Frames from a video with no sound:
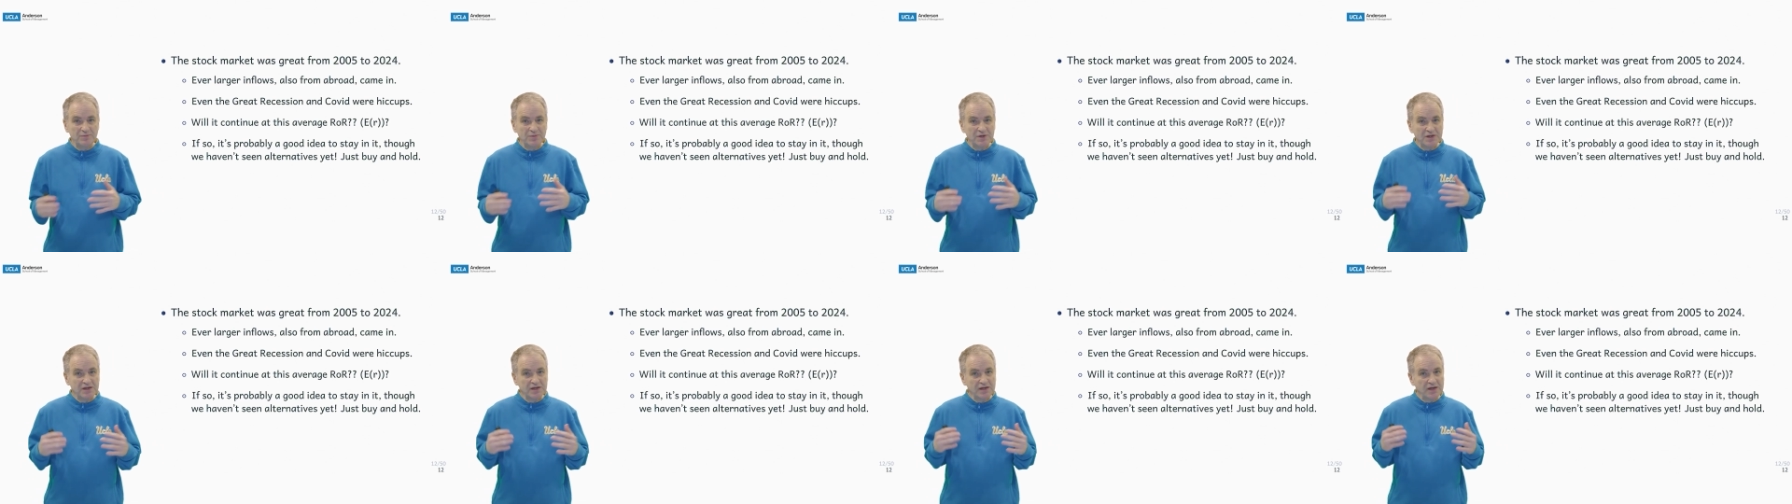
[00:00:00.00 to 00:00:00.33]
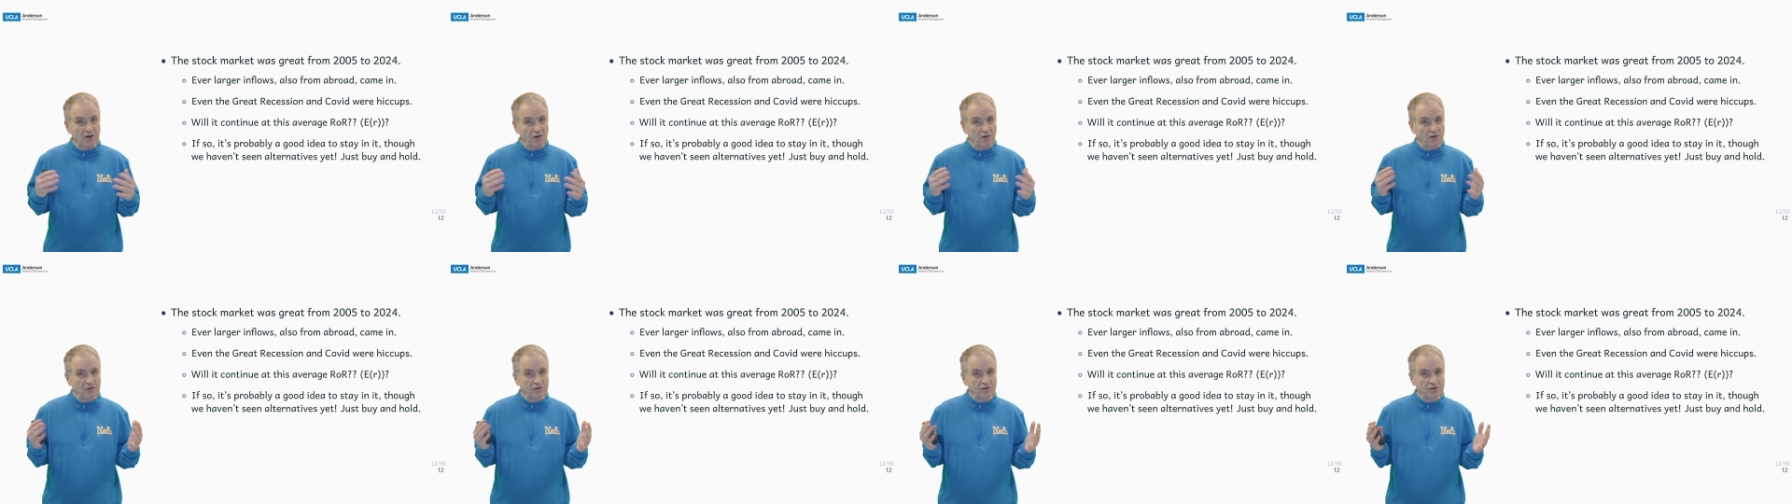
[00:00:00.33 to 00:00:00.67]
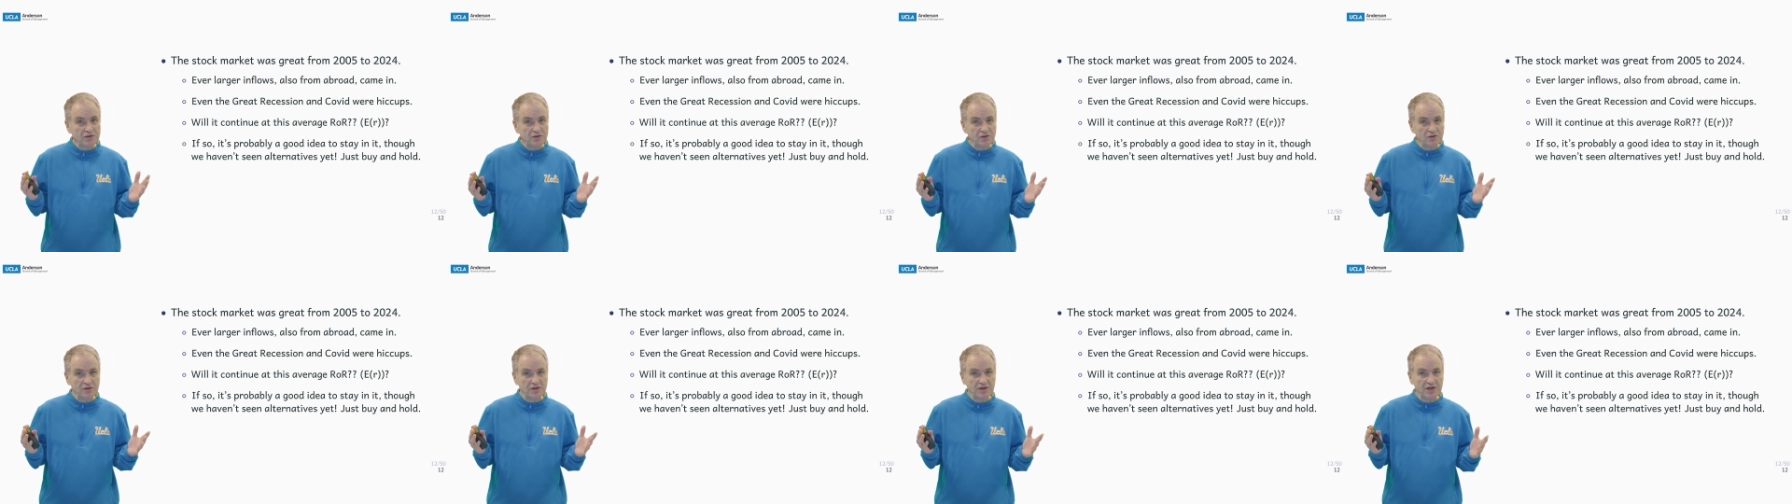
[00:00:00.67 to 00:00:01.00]
but they all
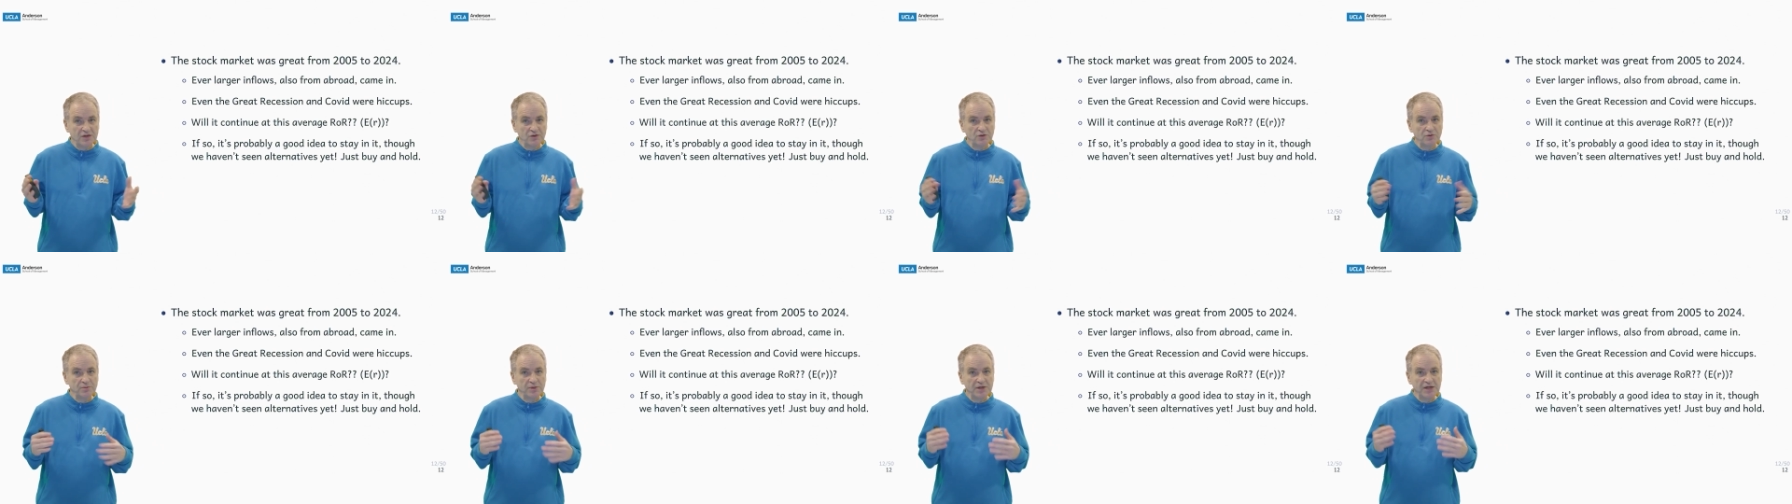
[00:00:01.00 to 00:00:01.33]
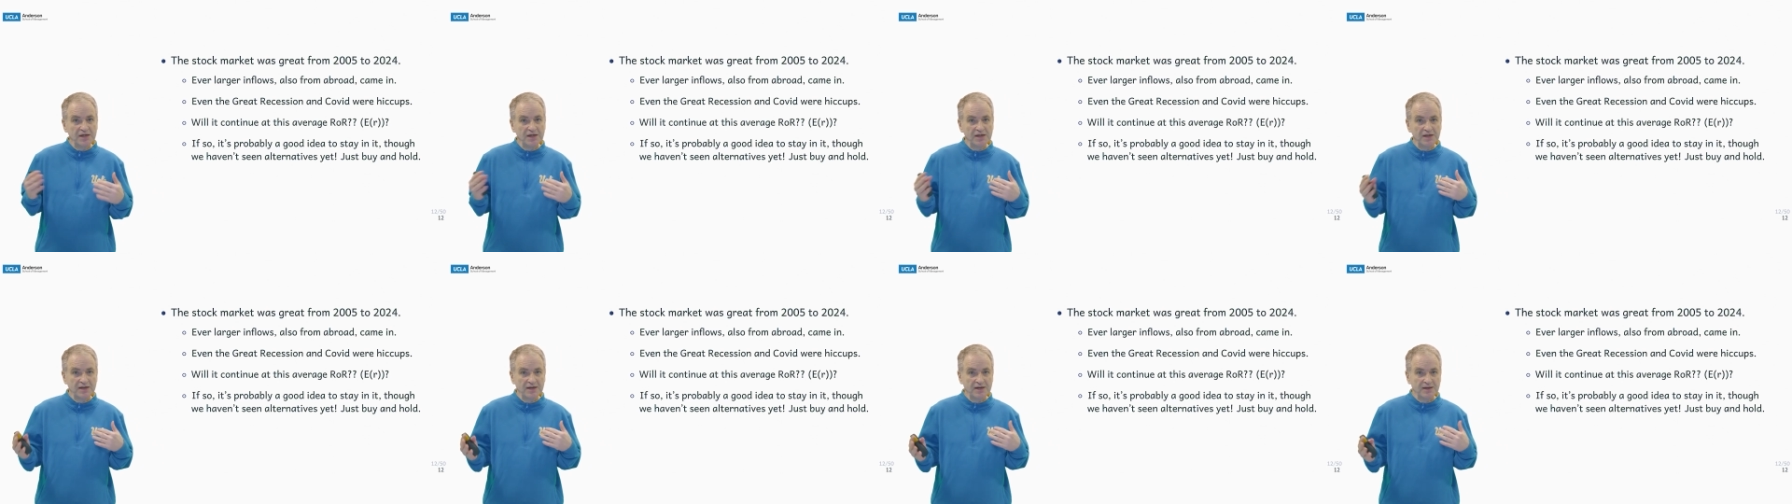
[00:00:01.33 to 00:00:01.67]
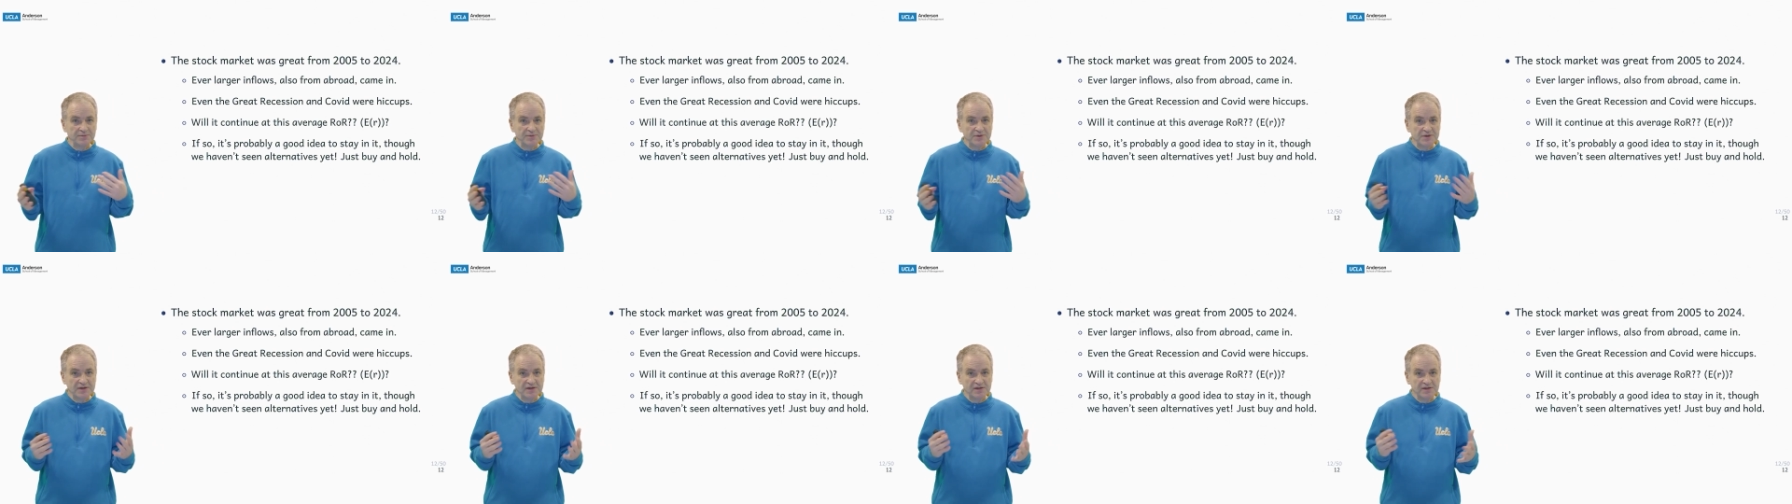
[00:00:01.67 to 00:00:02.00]
turned out to be
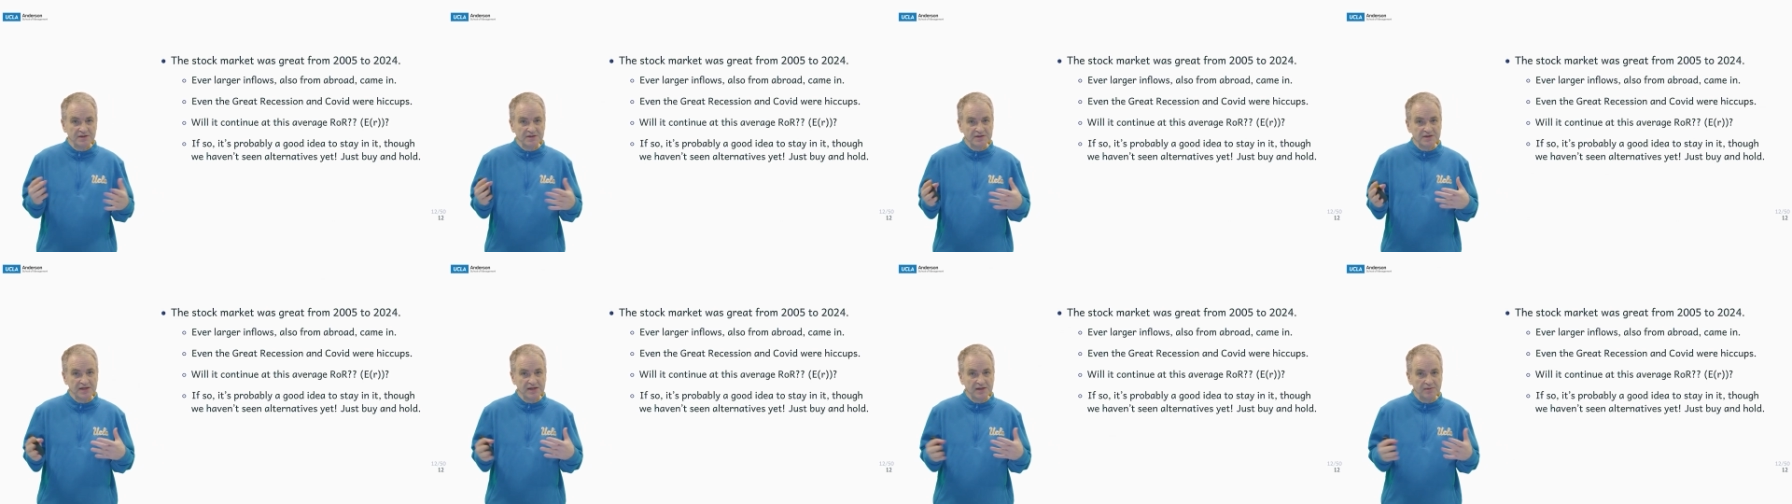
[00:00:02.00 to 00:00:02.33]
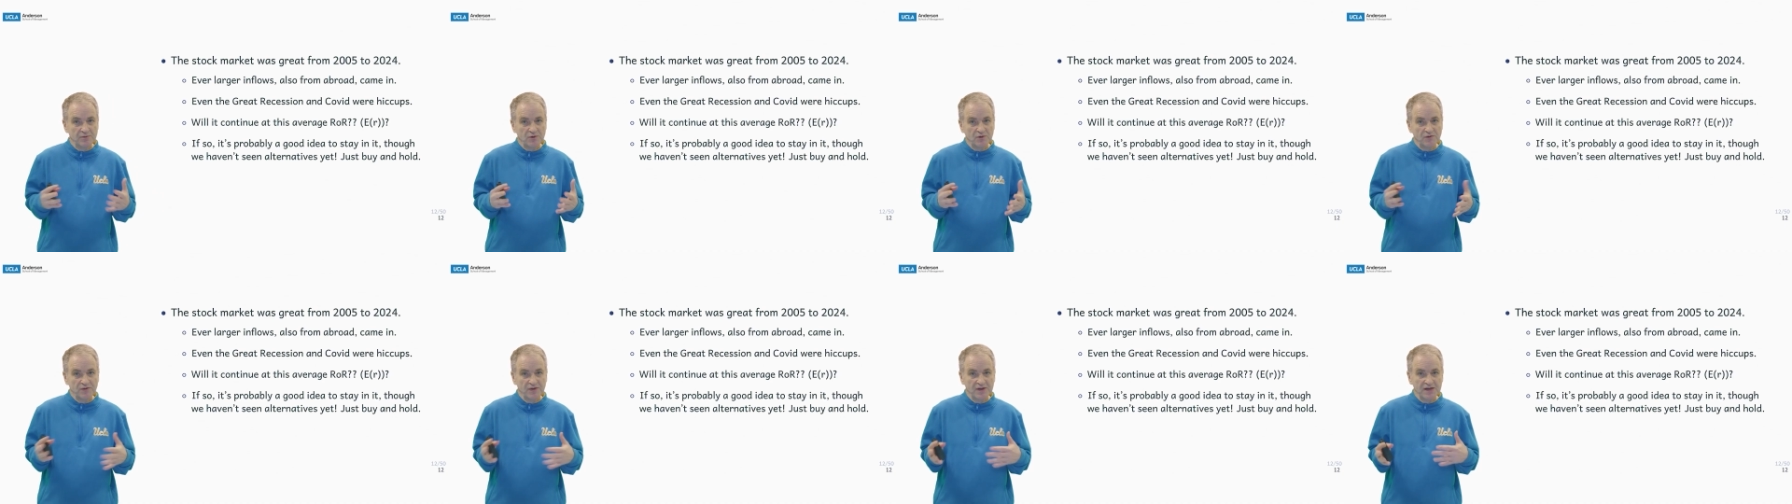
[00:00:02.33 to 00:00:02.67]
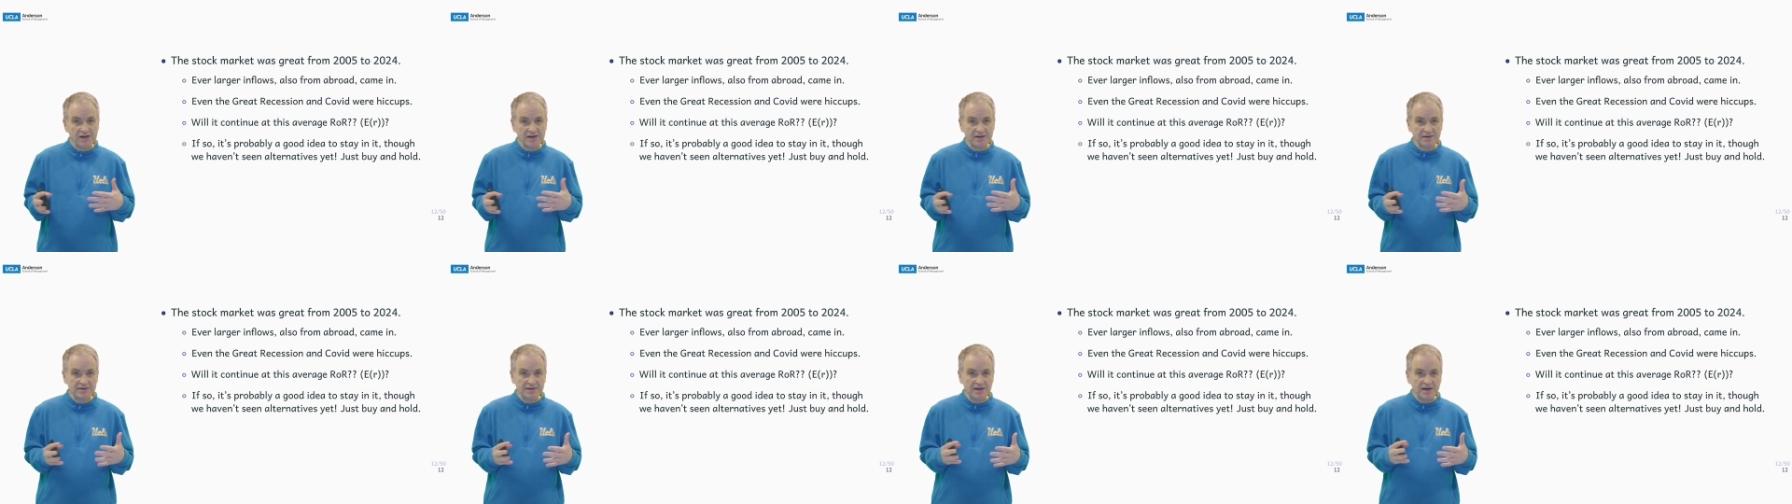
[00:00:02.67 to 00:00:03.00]
hiccups in the scheme of
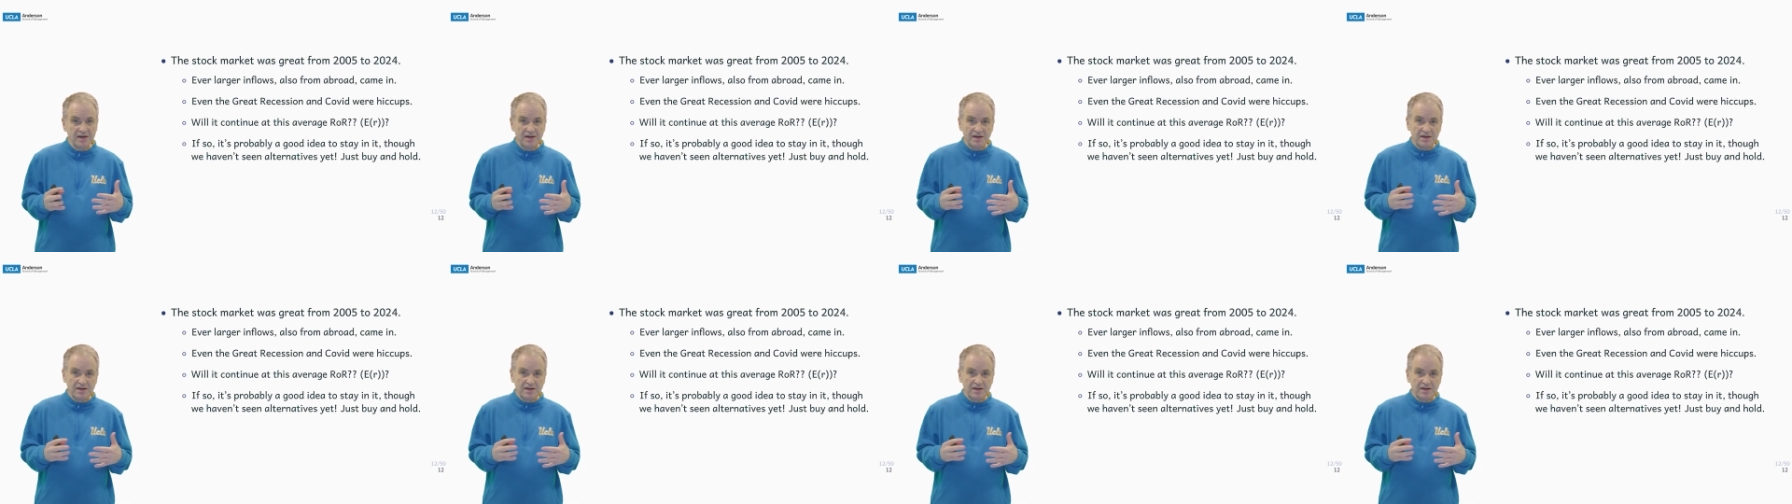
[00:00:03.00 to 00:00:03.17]
things.